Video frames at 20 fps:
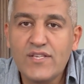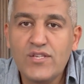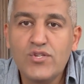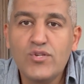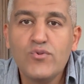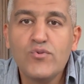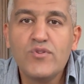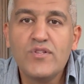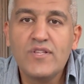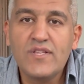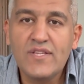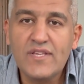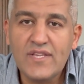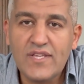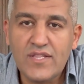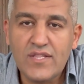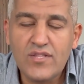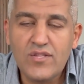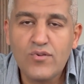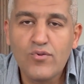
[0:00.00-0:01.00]
you
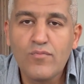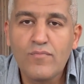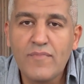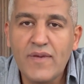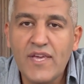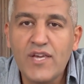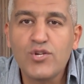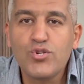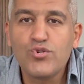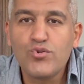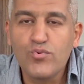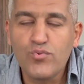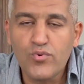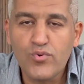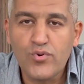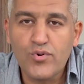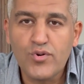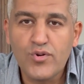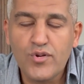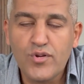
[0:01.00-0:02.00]
need to make
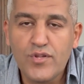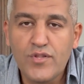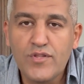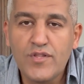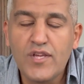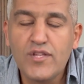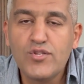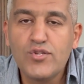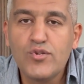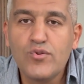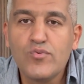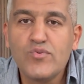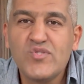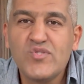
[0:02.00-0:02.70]
sure that you